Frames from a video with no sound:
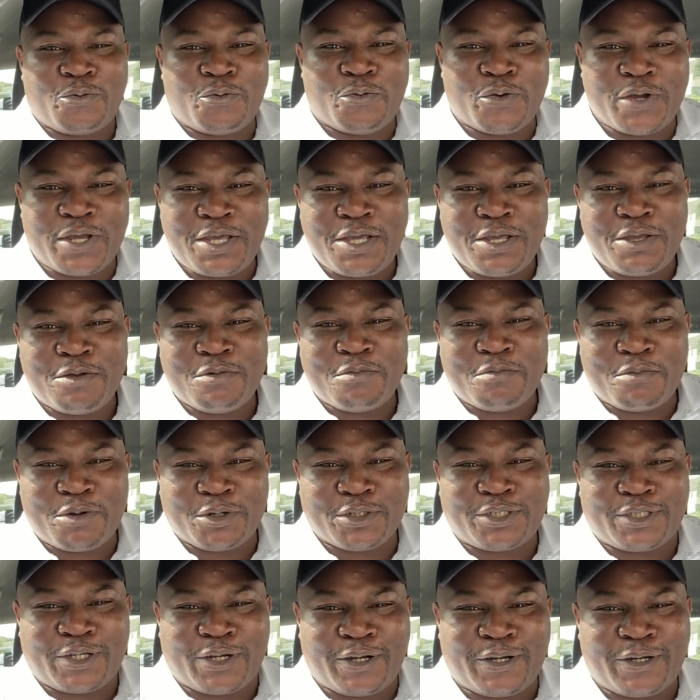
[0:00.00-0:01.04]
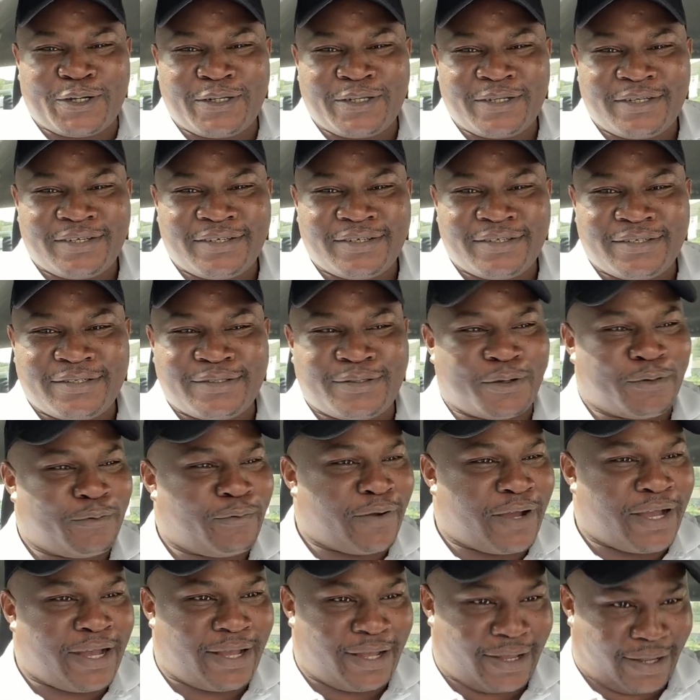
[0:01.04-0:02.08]
we must all
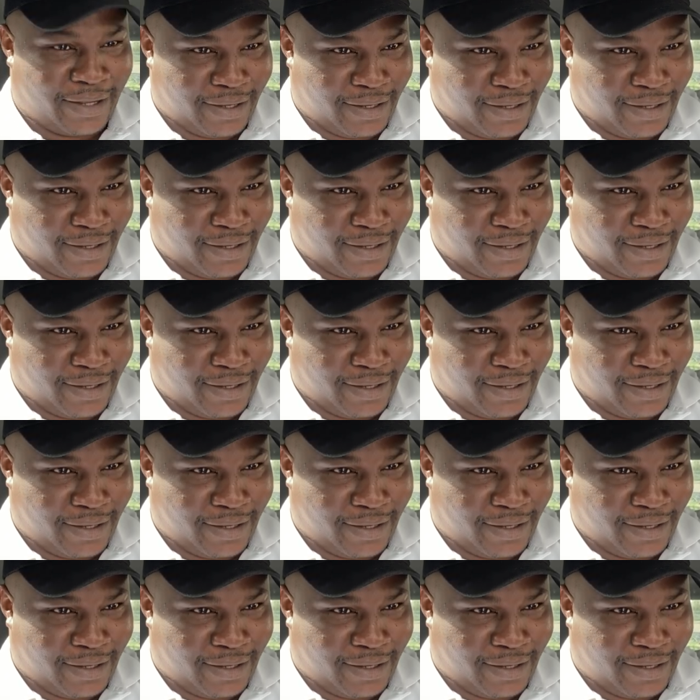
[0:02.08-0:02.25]
suffer